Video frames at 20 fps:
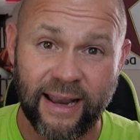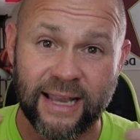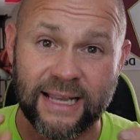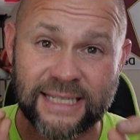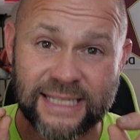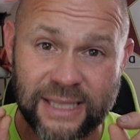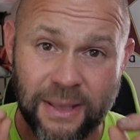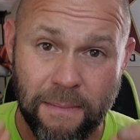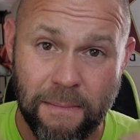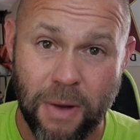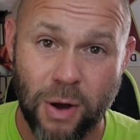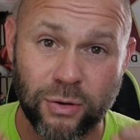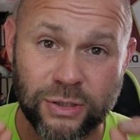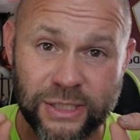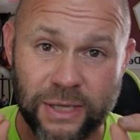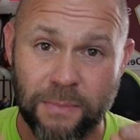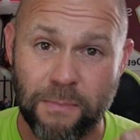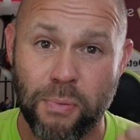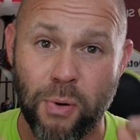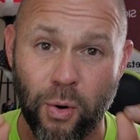is the
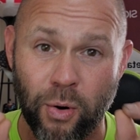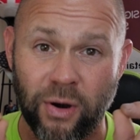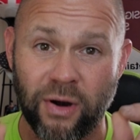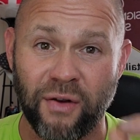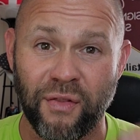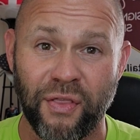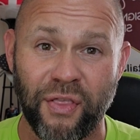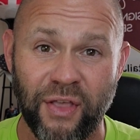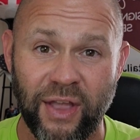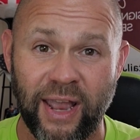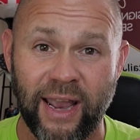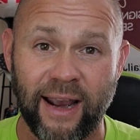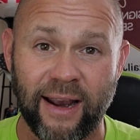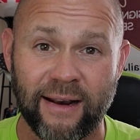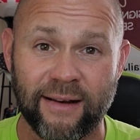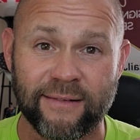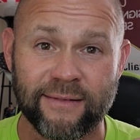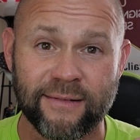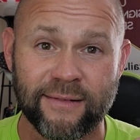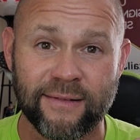most important
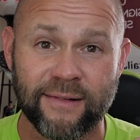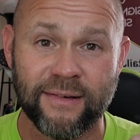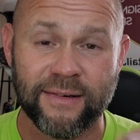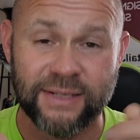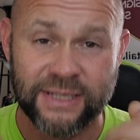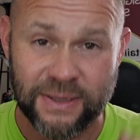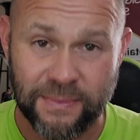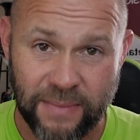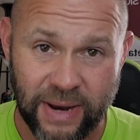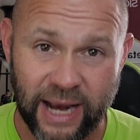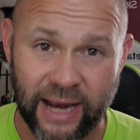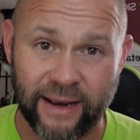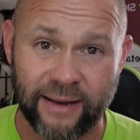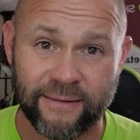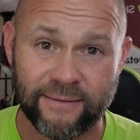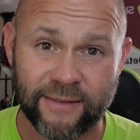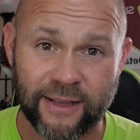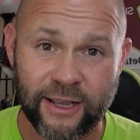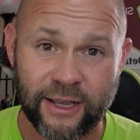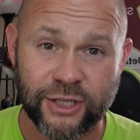thing to me.
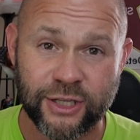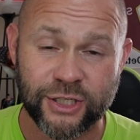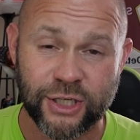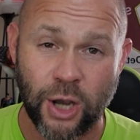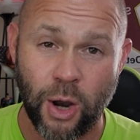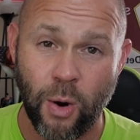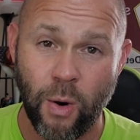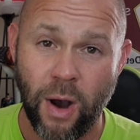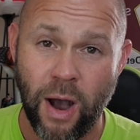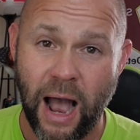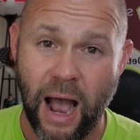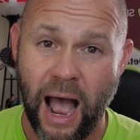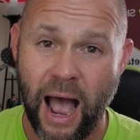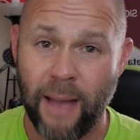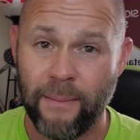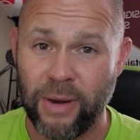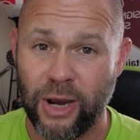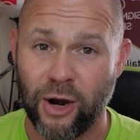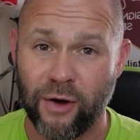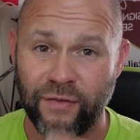So
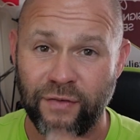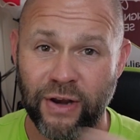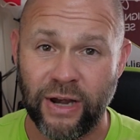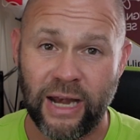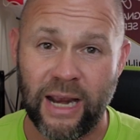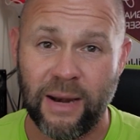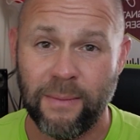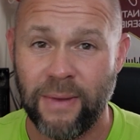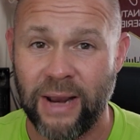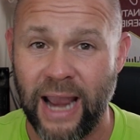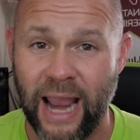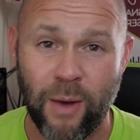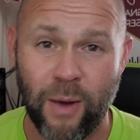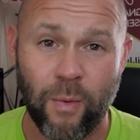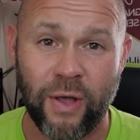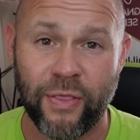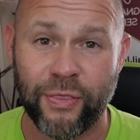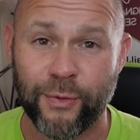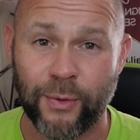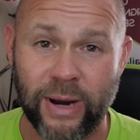I'm here if you need me,
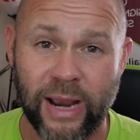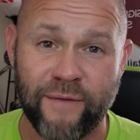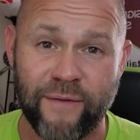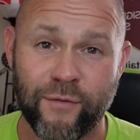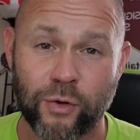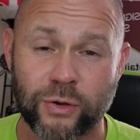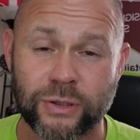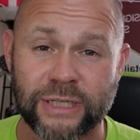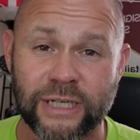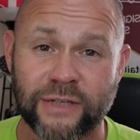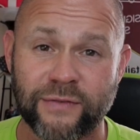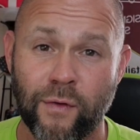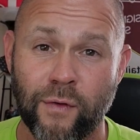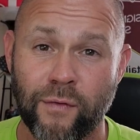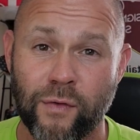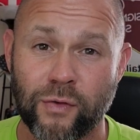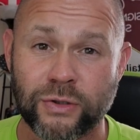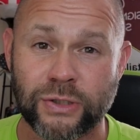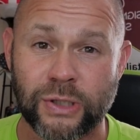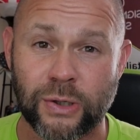
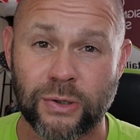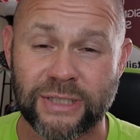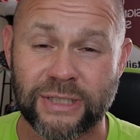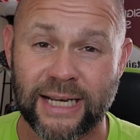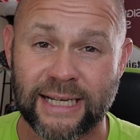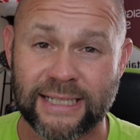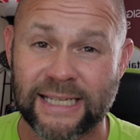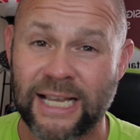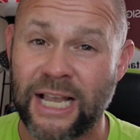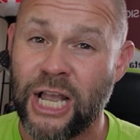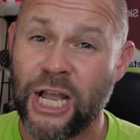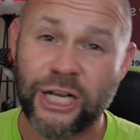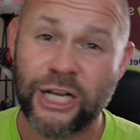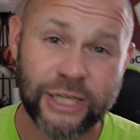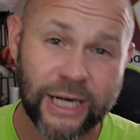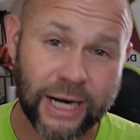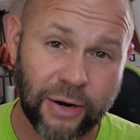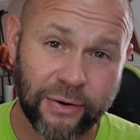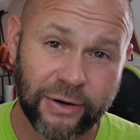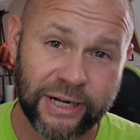813-846-4406.
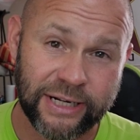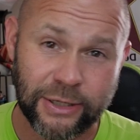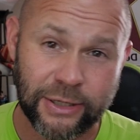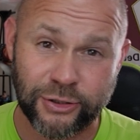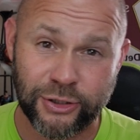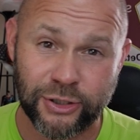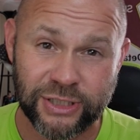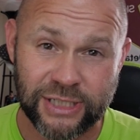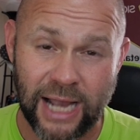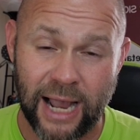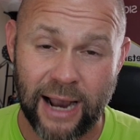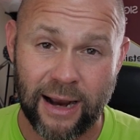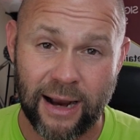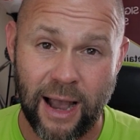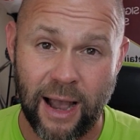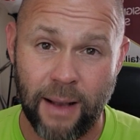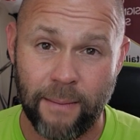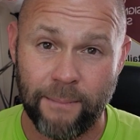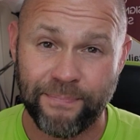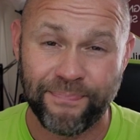Check out
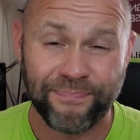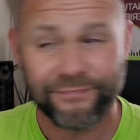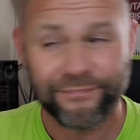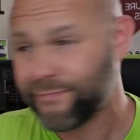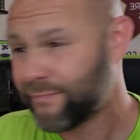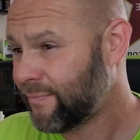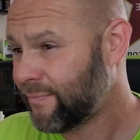detailjuice.com.